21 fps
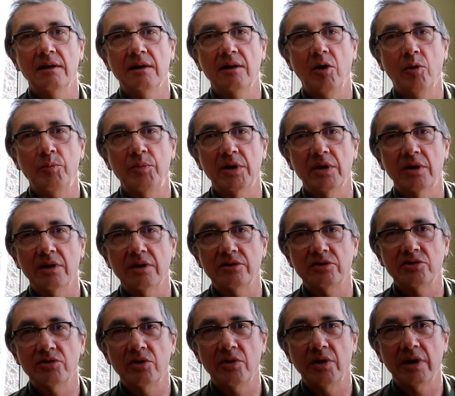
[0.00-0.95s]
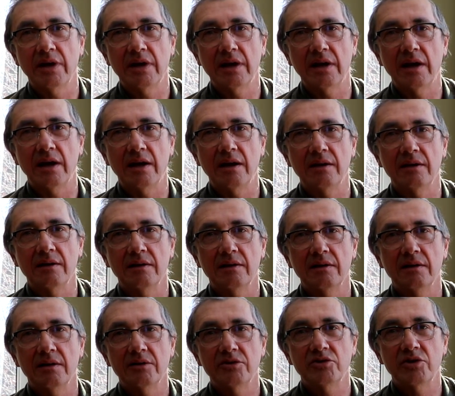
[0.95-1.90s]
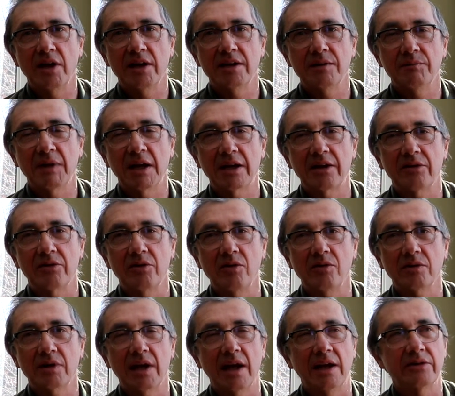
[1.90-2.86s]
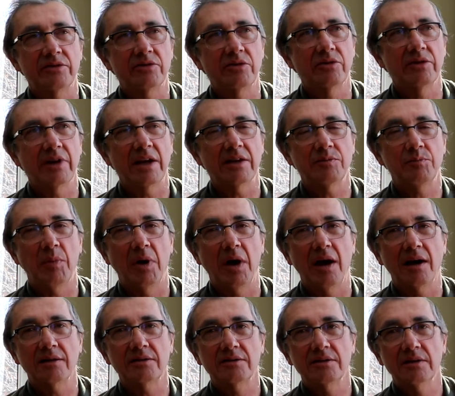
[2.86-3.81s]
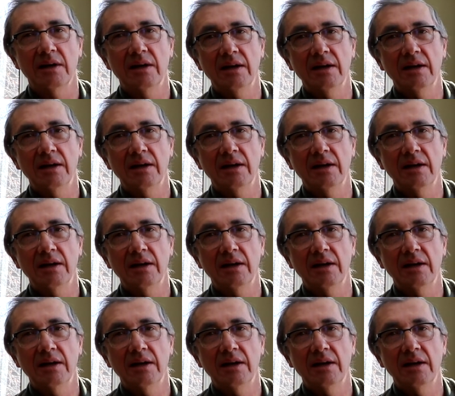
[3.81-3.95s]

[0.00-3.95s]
hope you'll enjoy trying to make your own kestrel nest box.